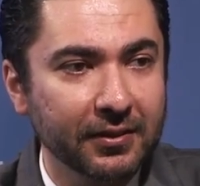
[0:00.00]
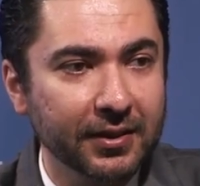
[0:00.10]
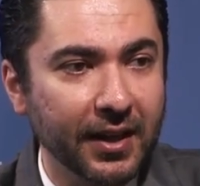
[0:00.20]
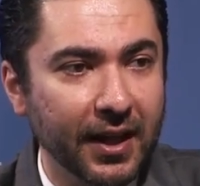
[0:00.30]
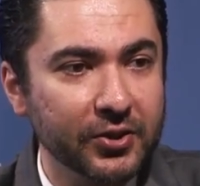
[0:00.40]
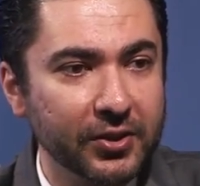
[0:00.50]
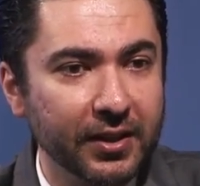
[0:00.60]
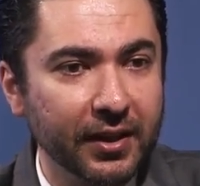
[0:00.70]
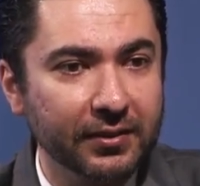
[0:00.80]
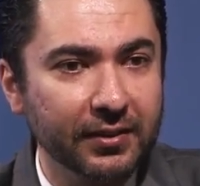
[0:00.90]
was
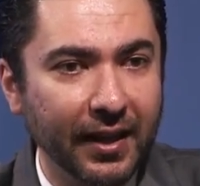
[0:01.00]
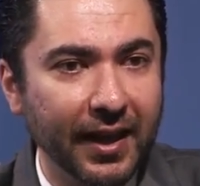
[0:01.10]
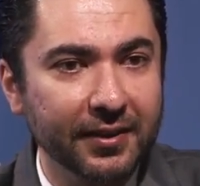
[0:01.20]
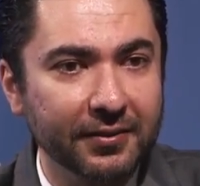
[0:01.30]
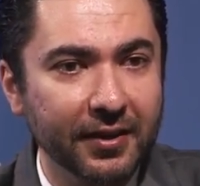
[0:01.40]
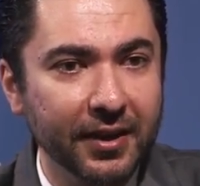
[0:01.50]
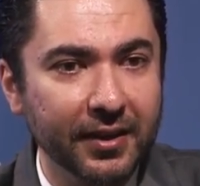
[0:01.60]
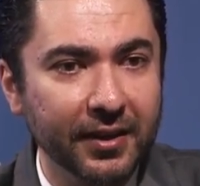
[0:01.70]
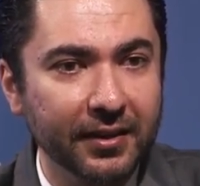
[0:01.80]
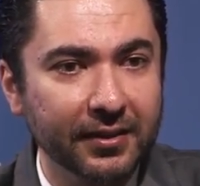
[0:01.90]
actually had a
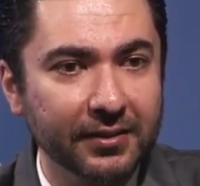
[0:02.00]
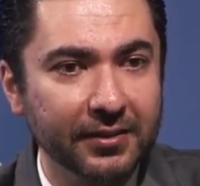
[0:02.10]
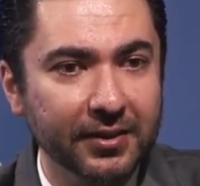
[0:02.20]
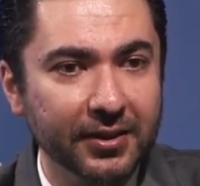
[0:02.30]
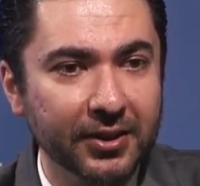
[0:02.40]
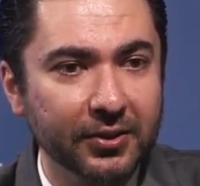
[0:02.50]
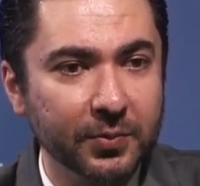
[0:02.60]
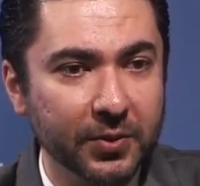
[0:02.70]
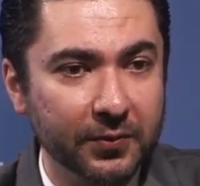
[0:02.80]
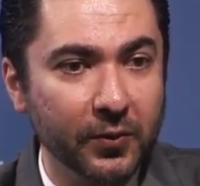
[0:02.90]
very
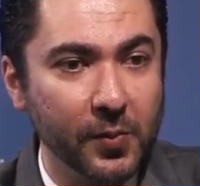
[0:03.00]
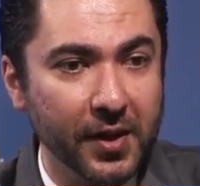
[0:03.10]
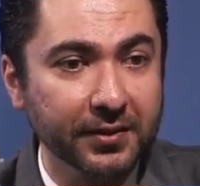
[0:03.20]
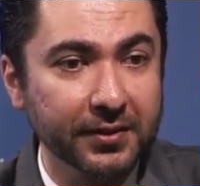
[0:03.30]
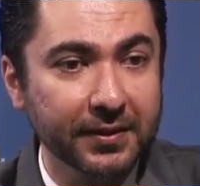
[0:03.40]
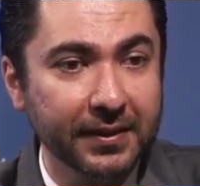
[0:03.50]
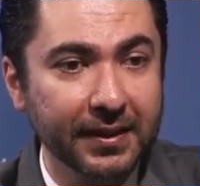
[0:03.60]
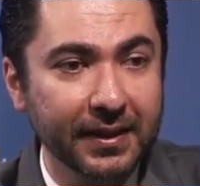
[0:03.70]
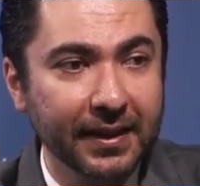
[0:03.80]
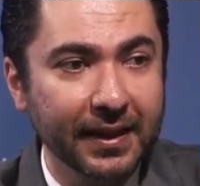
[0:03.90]
good performance.
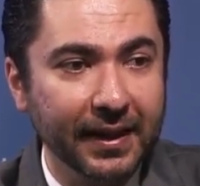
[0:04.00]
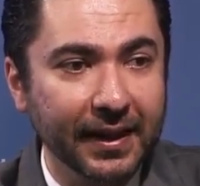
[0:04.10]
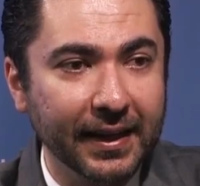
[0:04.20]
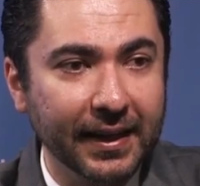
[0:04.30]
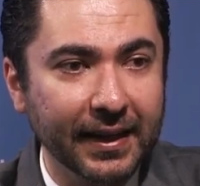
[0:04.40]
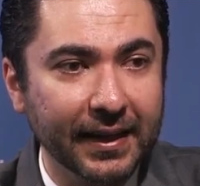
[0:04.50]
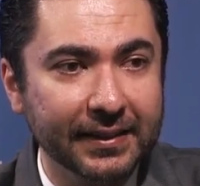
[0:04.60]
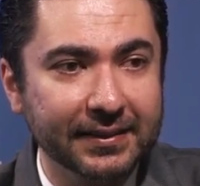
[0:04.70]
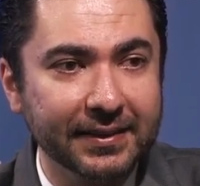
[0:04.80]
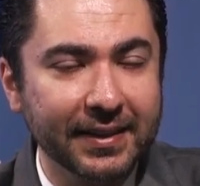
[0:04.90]
Mm-hmm.
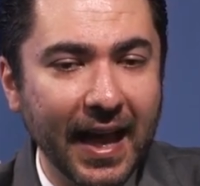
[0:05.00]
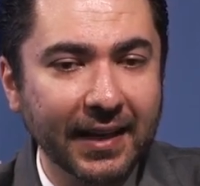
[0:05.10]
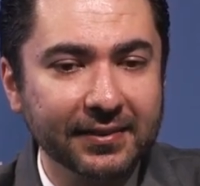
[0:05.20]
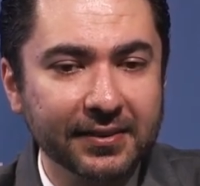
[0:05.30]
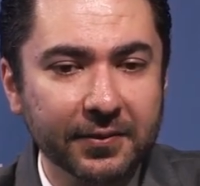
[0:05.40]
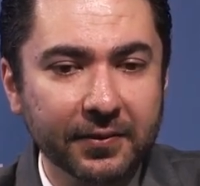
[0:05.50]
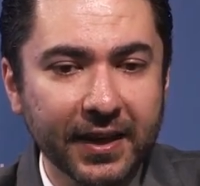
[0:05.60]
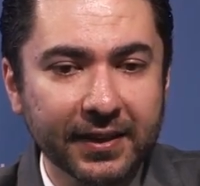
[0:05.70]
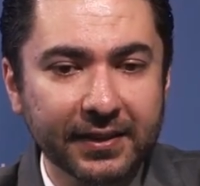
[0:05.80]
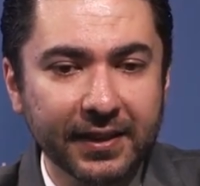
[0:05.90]
And that's
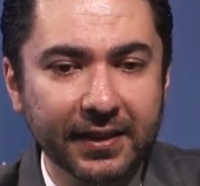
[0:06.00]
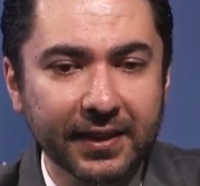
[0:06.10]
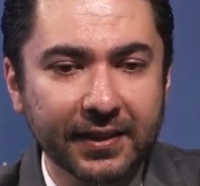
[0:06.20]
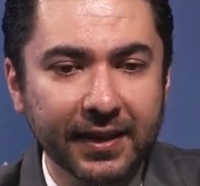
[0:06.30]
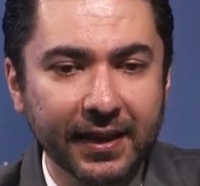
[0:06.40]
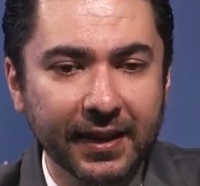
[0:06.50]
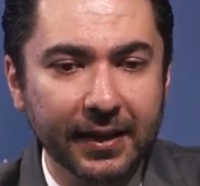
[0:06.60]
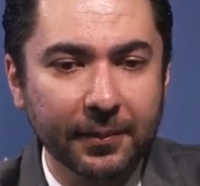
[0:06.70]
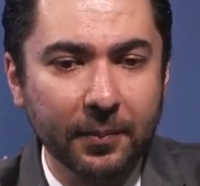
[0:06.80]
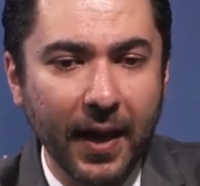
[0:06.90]
reflected in
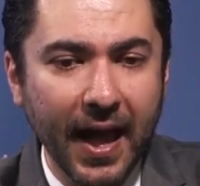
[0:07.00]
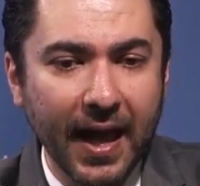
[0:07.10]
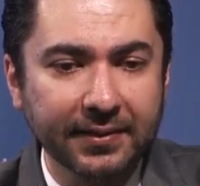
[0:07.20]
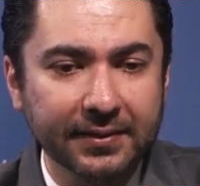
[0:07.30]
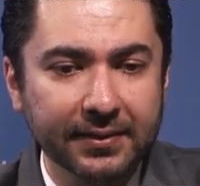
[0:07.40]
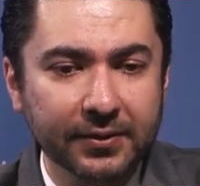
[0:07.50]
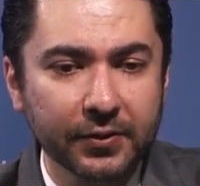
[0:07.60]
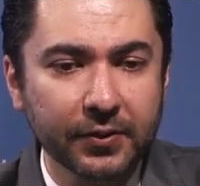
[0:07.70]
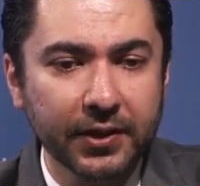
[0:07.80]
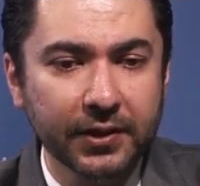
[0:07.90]
the past
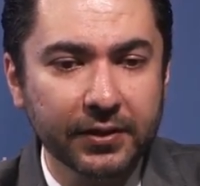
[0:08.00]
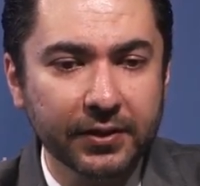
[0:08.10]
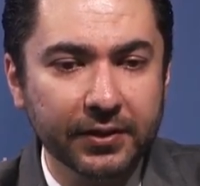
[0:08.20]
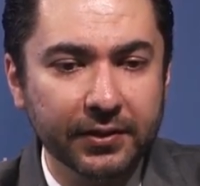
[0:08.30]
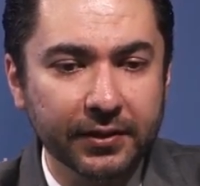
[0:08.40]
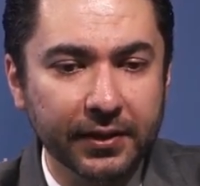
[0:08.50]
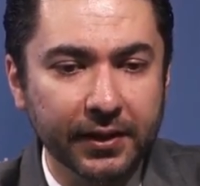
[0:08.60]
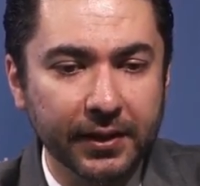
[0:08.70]
2 years'